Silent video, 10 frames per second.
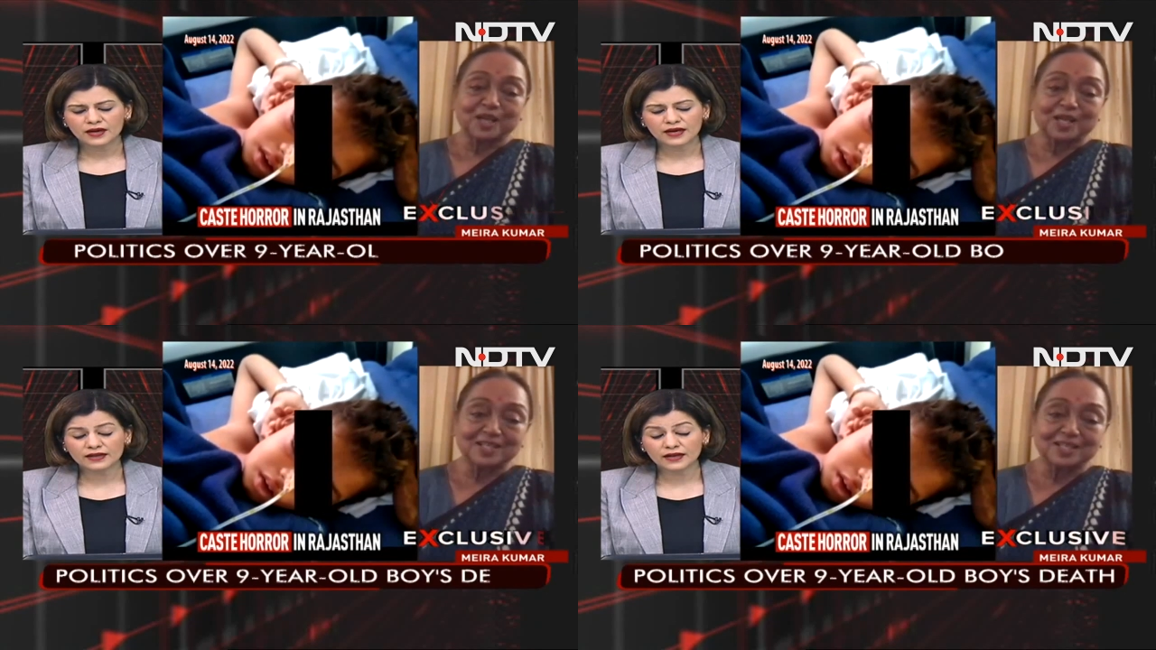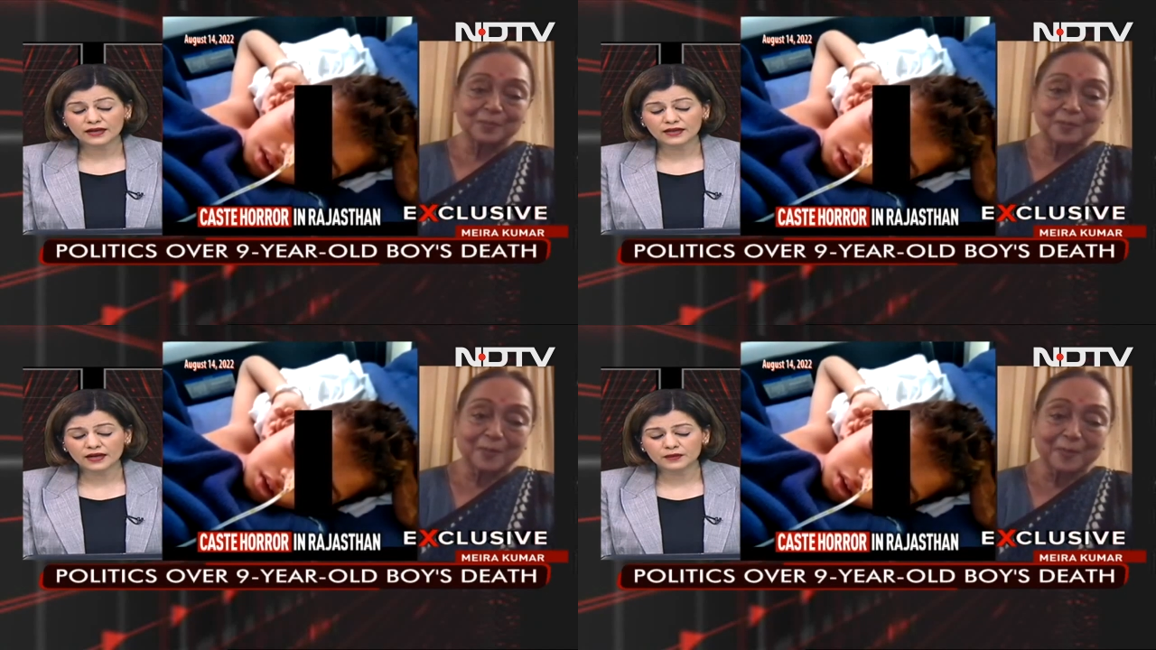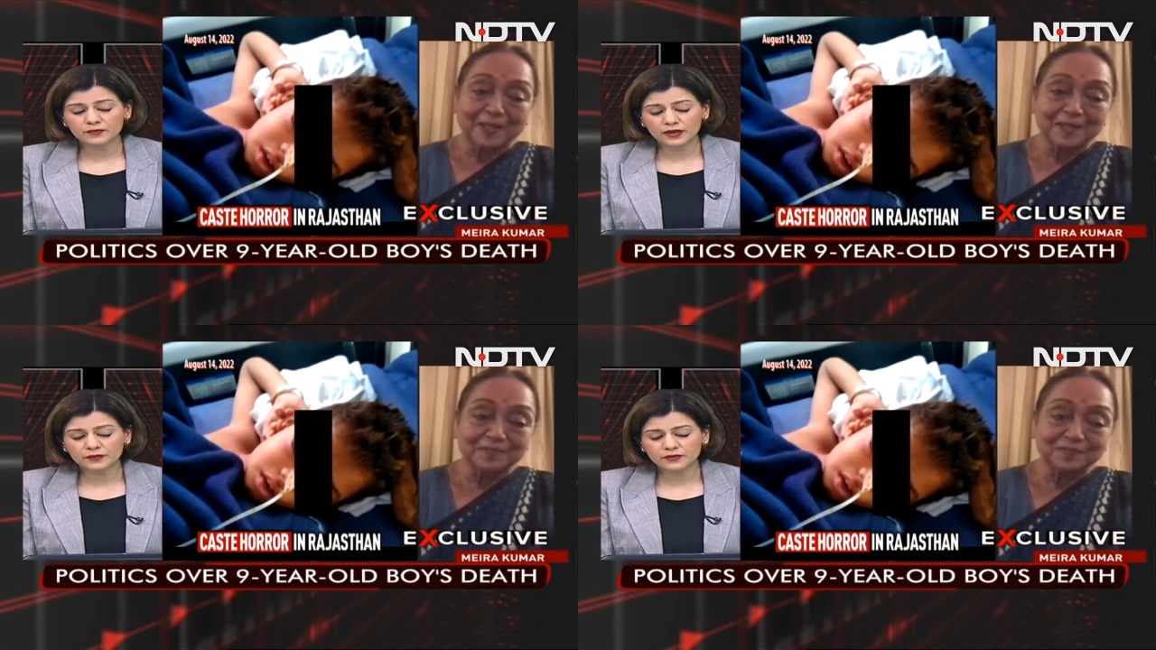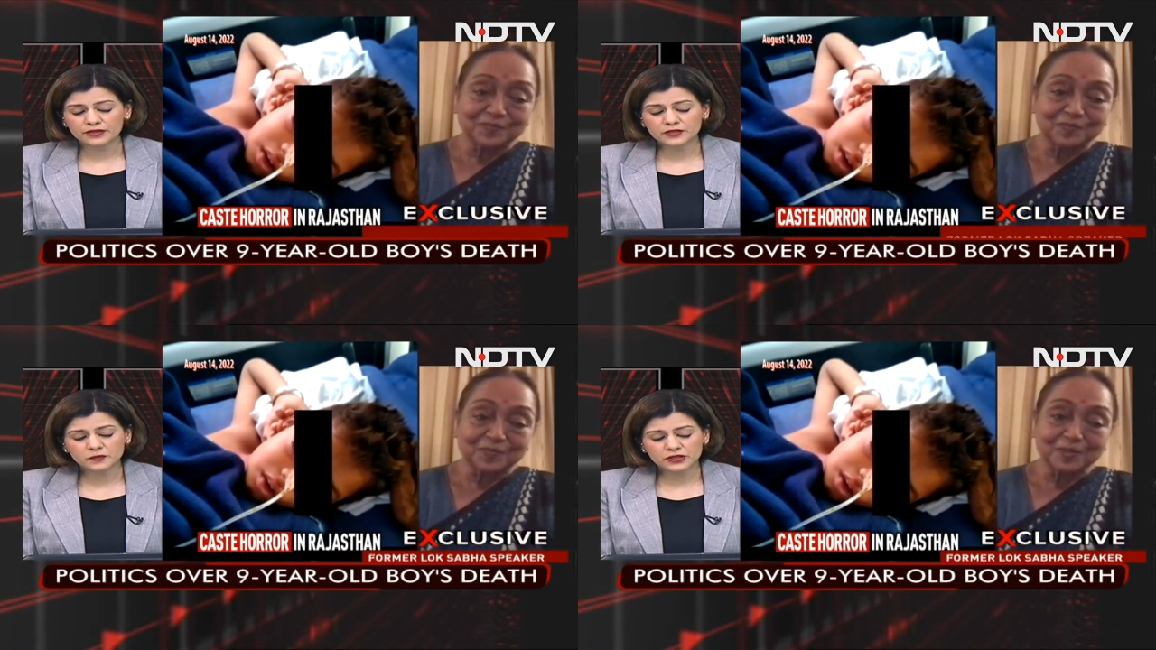Speaker 1: I, I, I'm, I'm
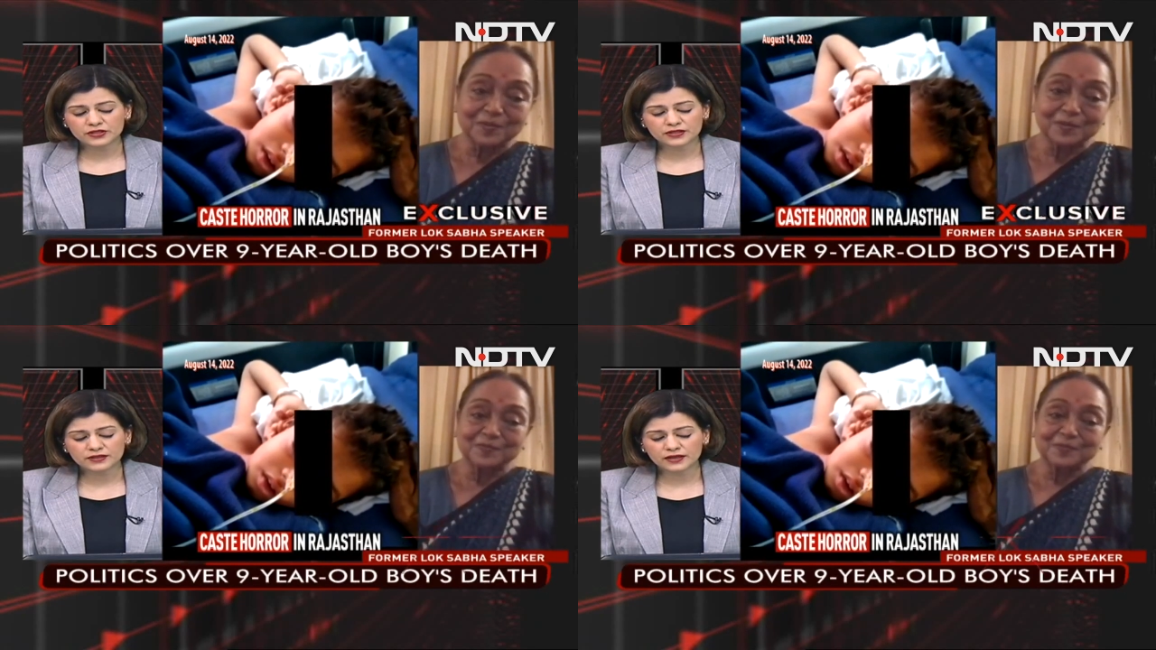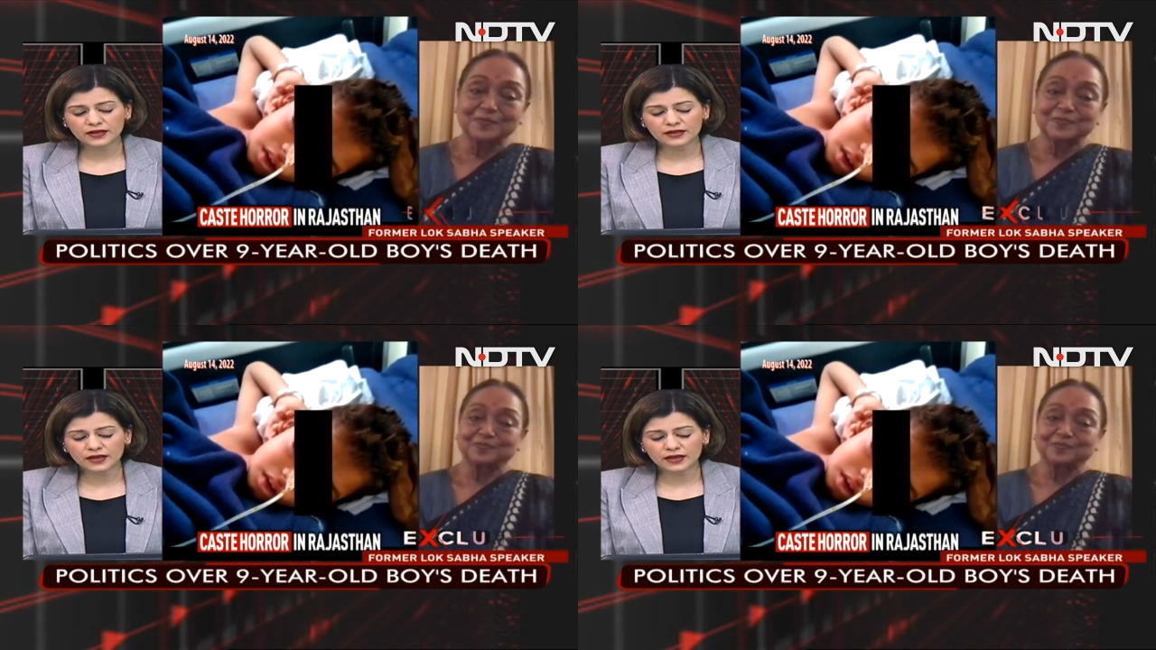really speechless and I,